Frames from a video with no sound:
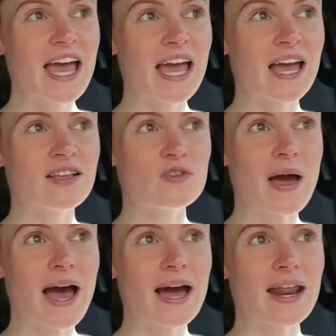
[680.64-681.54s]
and you
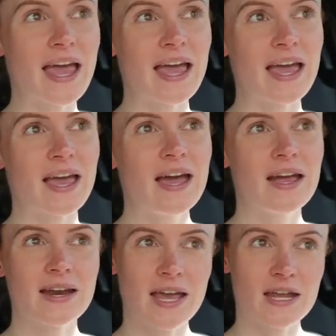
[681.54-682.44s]
had a
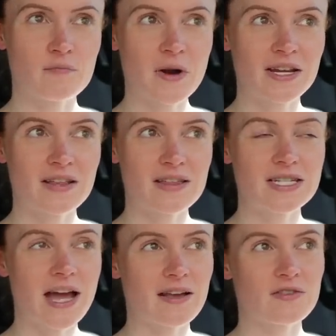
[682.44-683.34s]
negative pregnancy
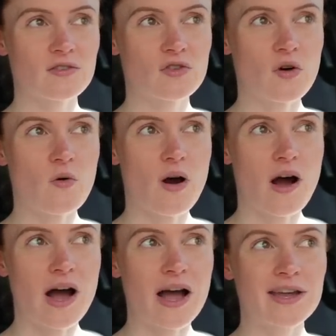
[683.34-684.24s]
test. So
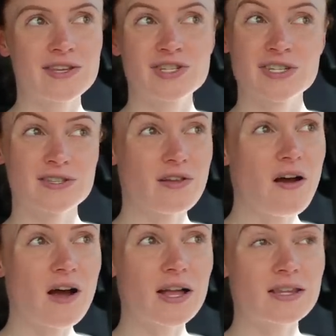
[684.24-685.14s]
I just
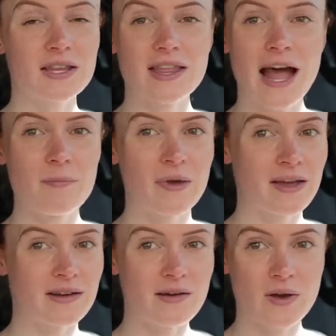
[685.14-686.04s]
thought that that
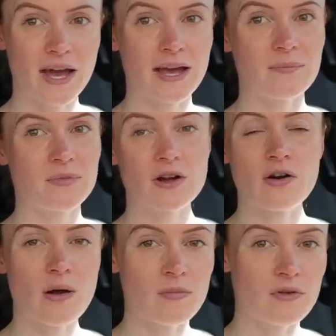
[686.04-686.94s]
meant, okay, you
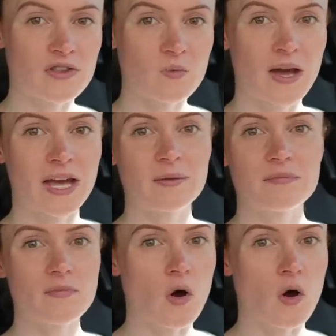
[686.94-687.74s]
know, I'm losing weight.